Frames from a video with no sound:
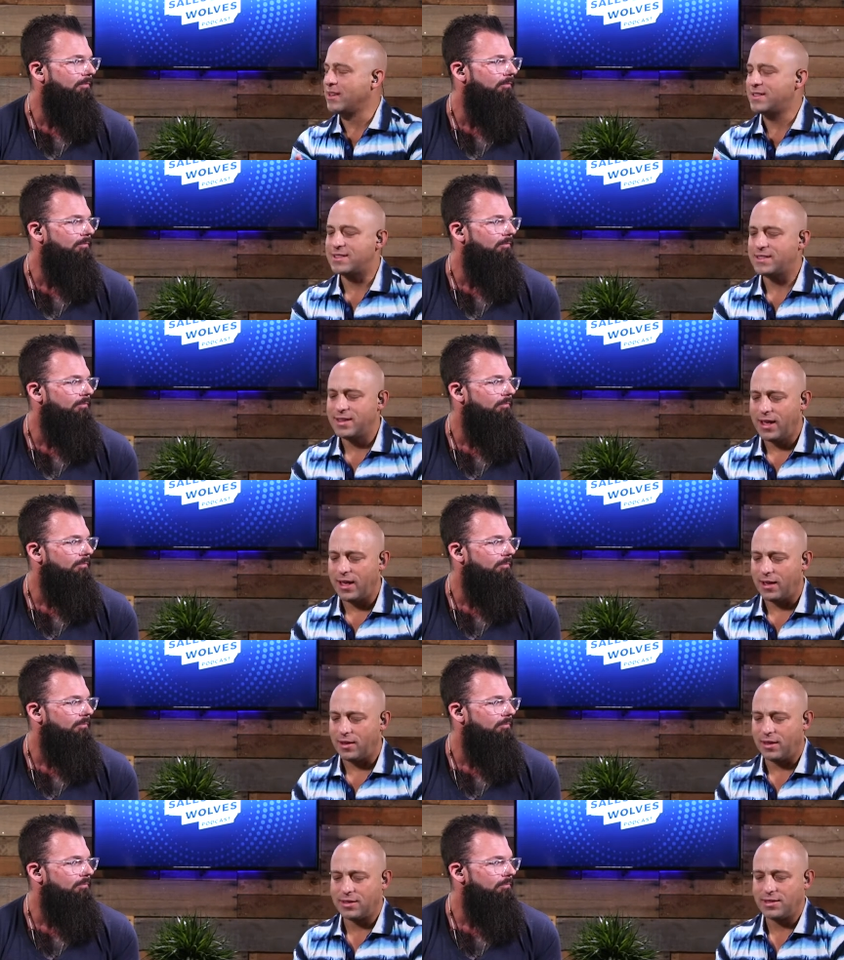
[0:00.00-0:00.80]
Speaker 1: what he
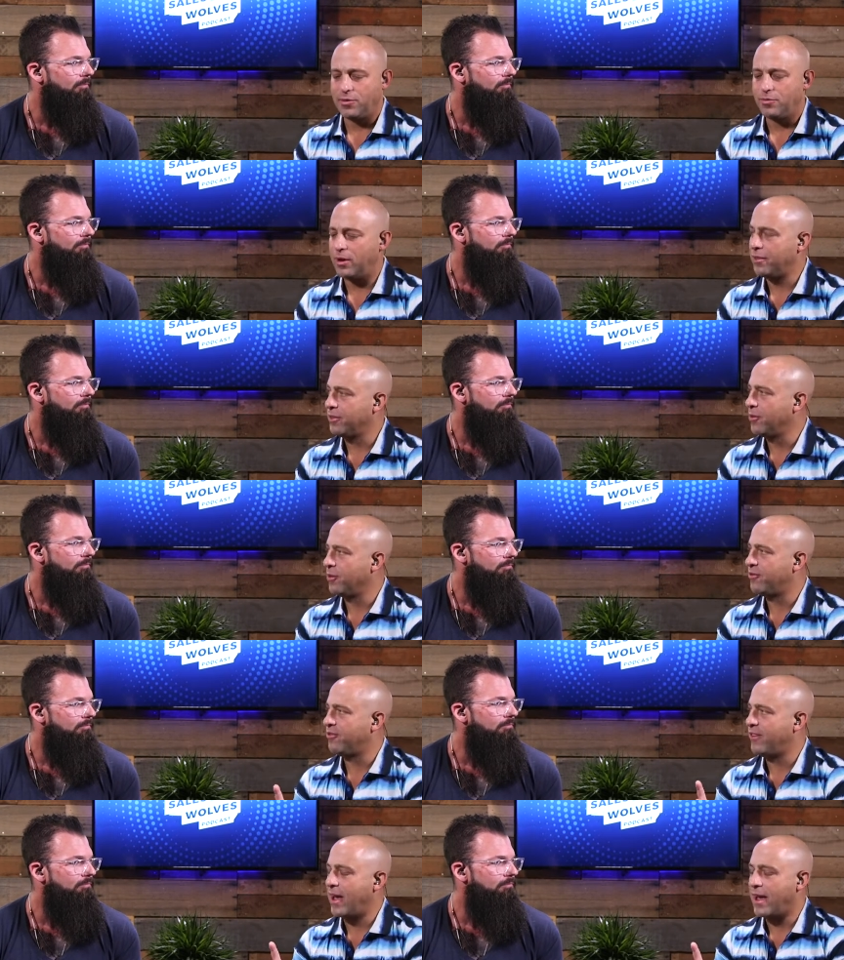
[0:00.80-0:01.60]
said because he went
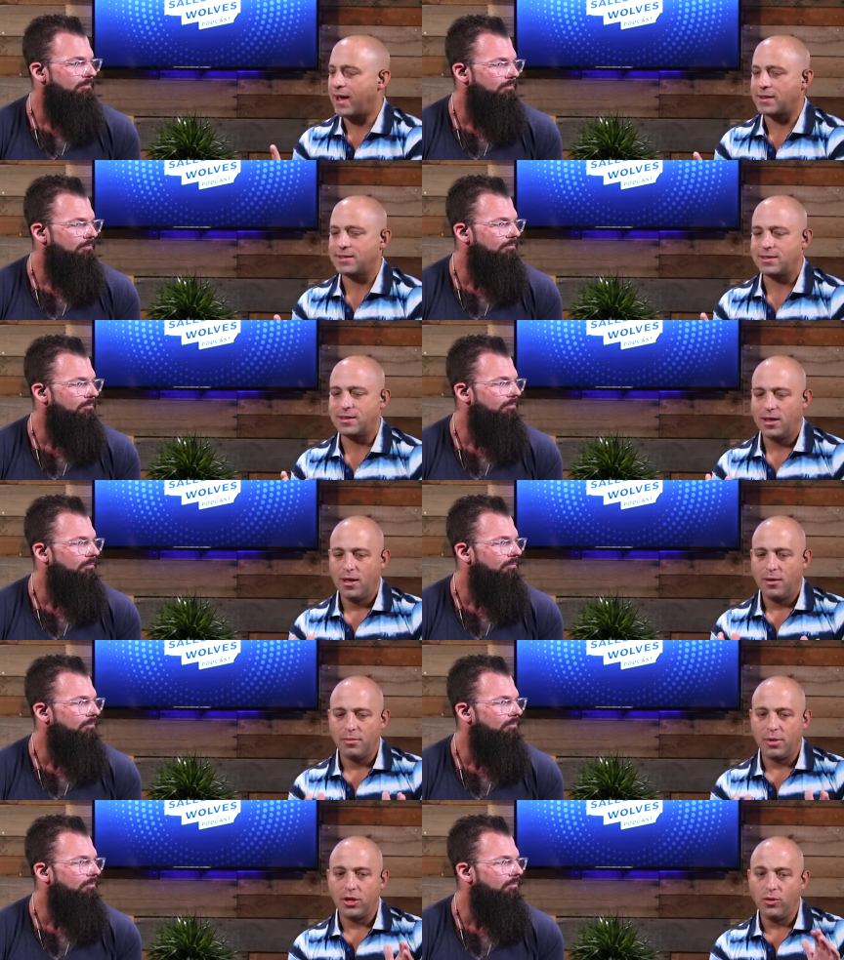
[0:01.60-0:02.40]
through it fast,
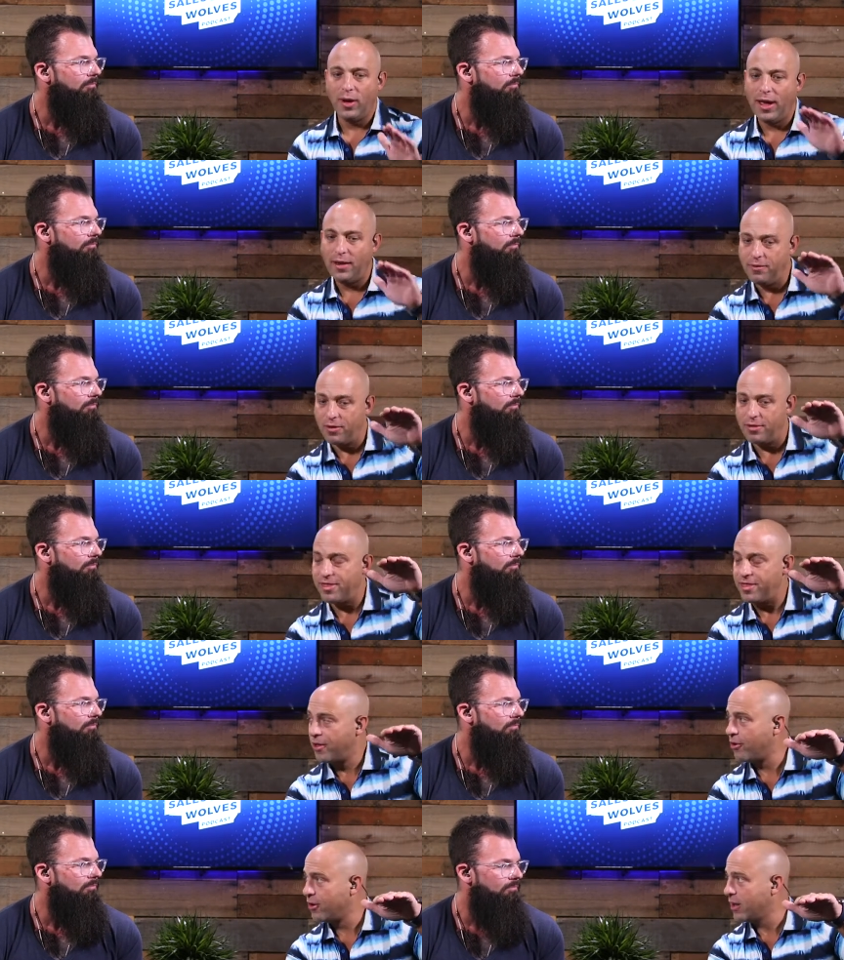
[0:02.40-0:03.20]
but you have your
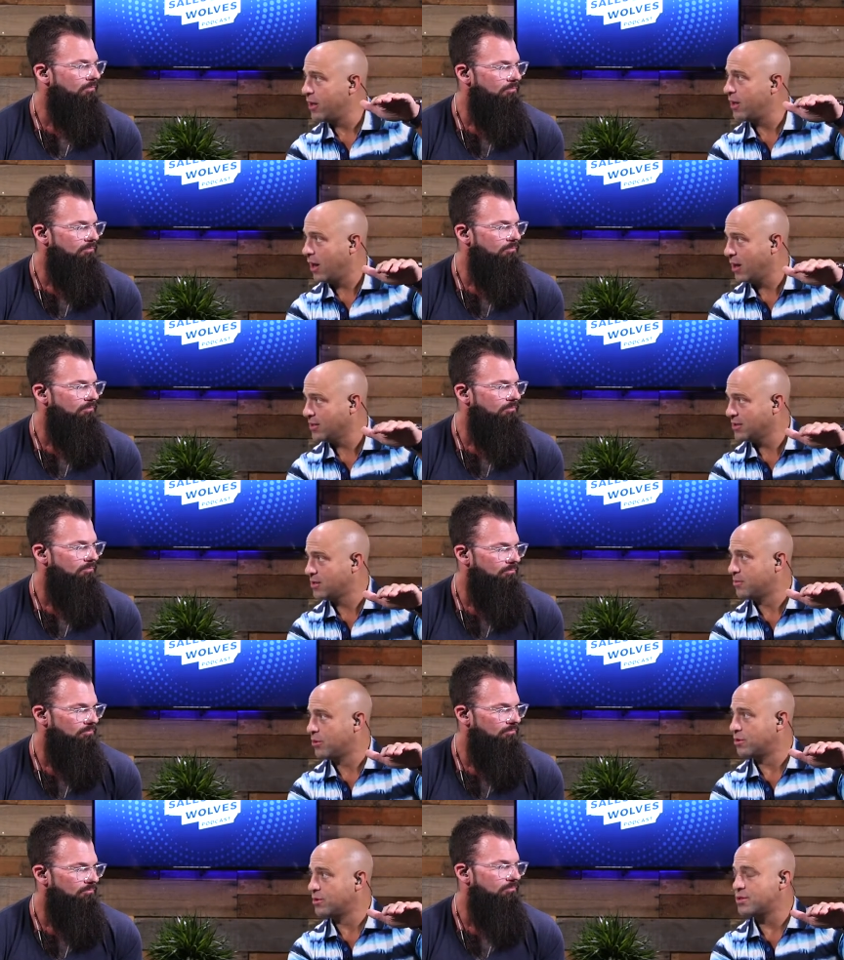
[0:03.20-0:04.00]
30
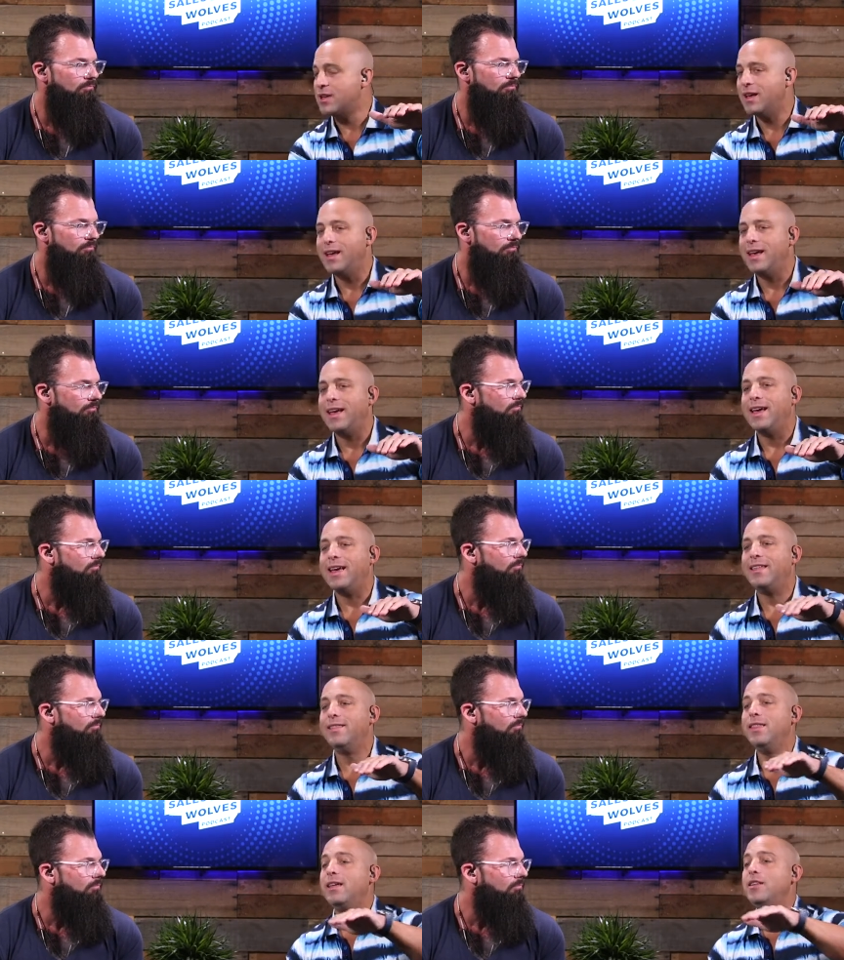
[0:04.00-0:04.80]
customers
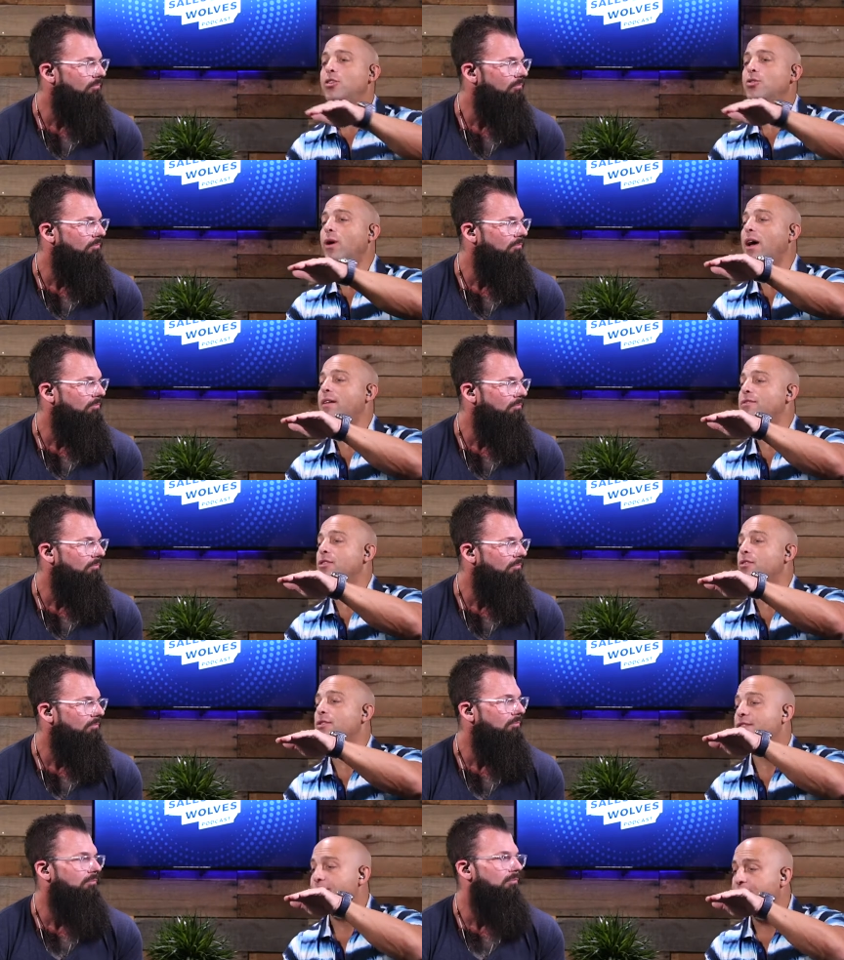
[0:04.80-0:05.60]
and then you have
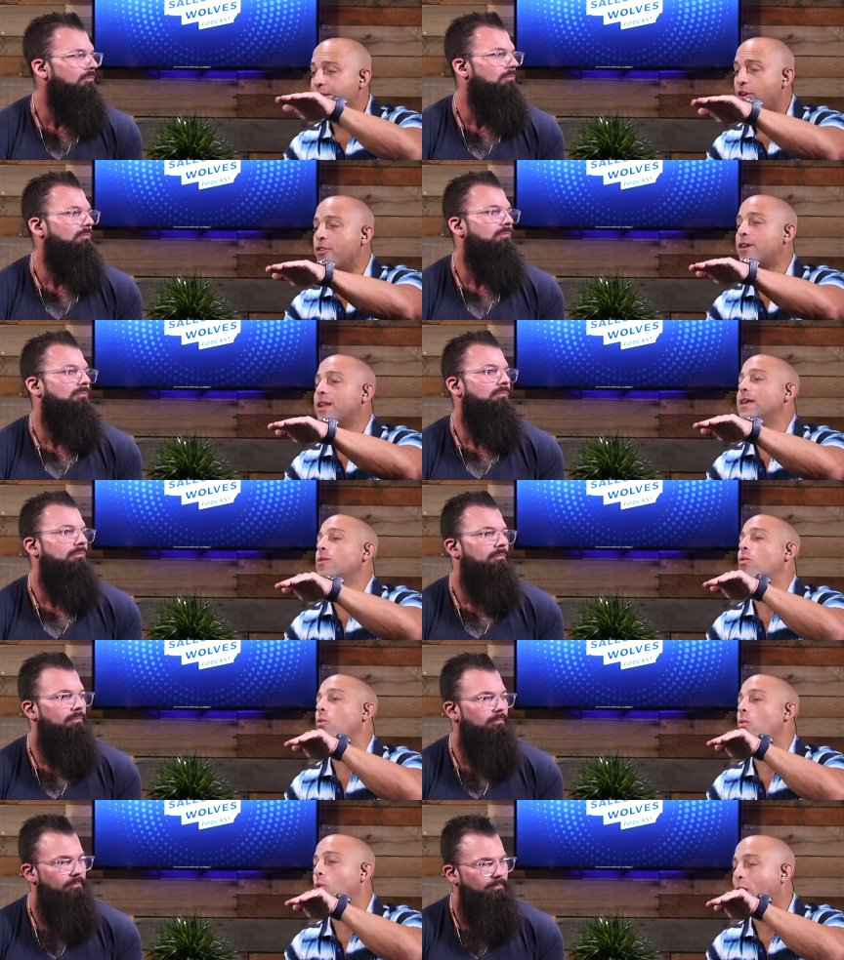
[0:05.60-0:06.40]
your
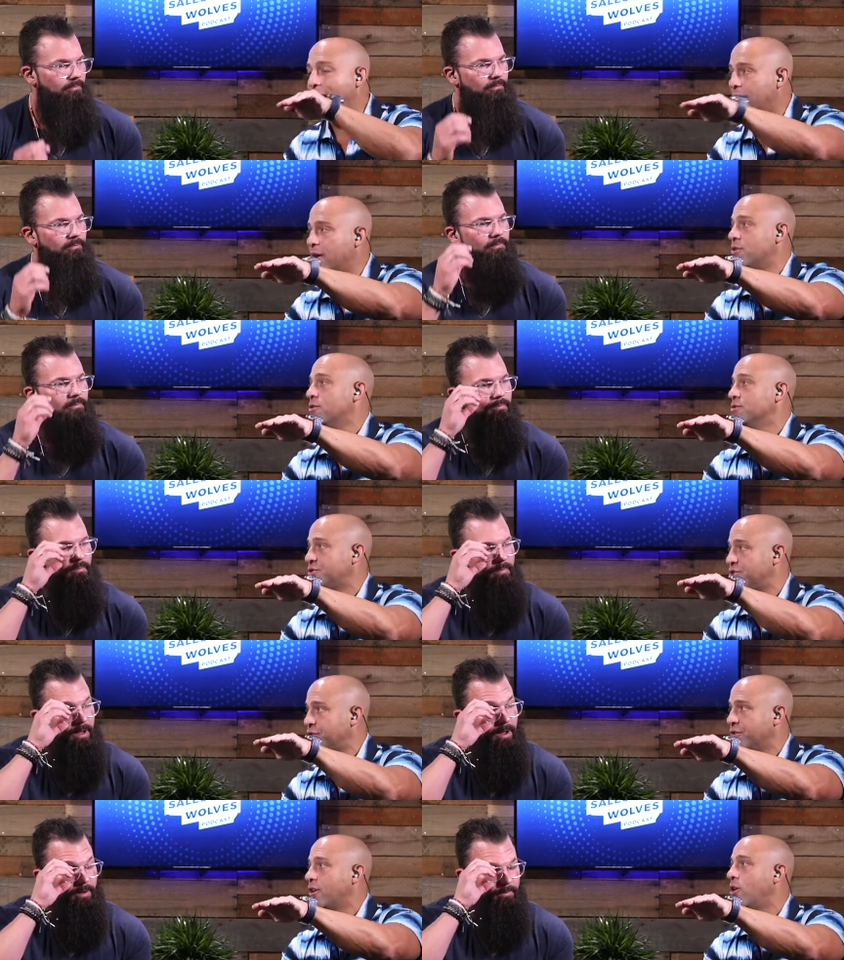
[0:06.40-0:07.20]
30 whales
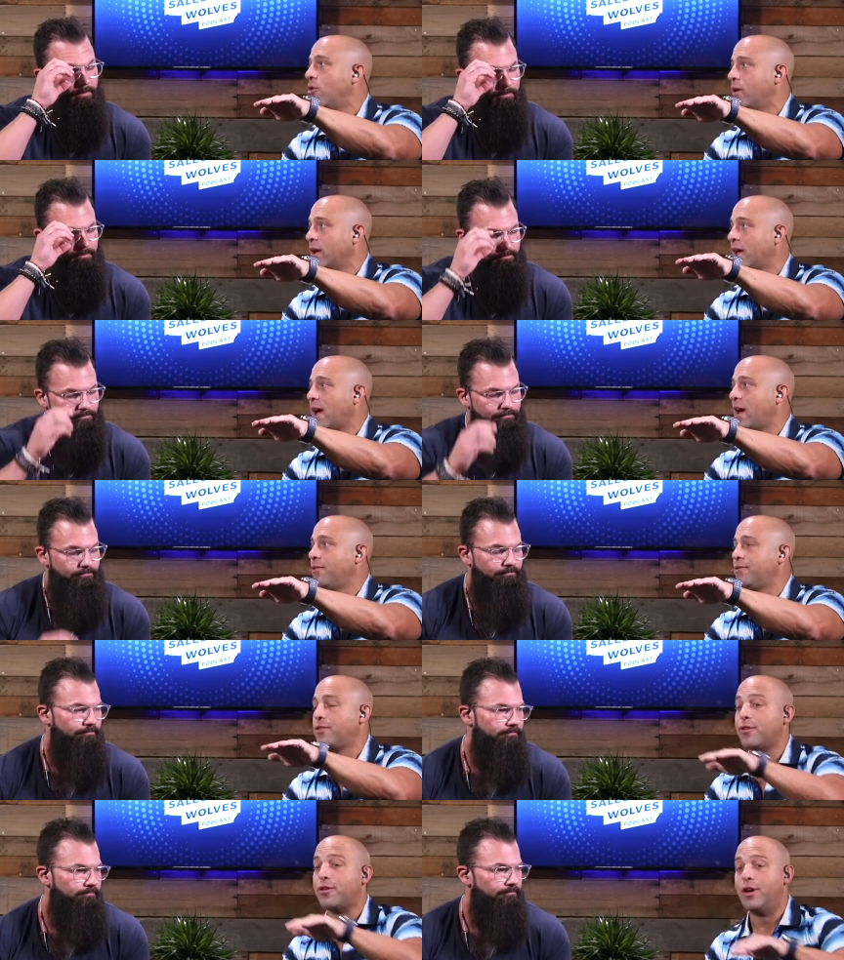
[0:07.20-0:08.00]
you're going
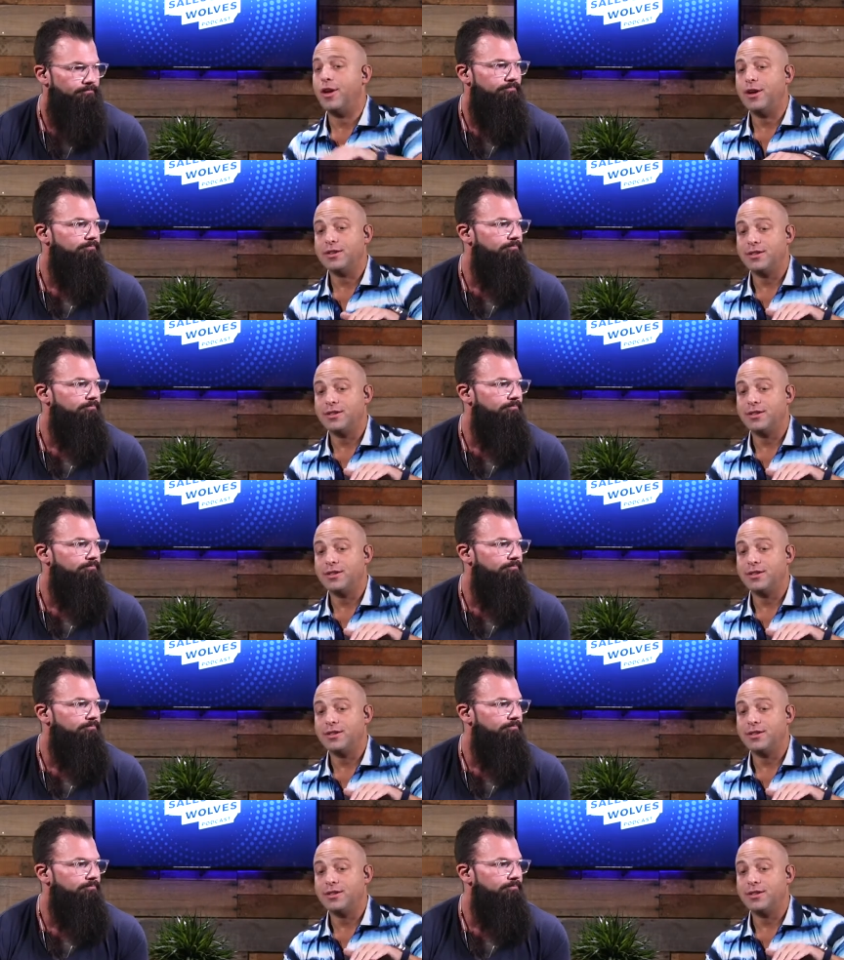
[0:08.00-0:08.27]
after.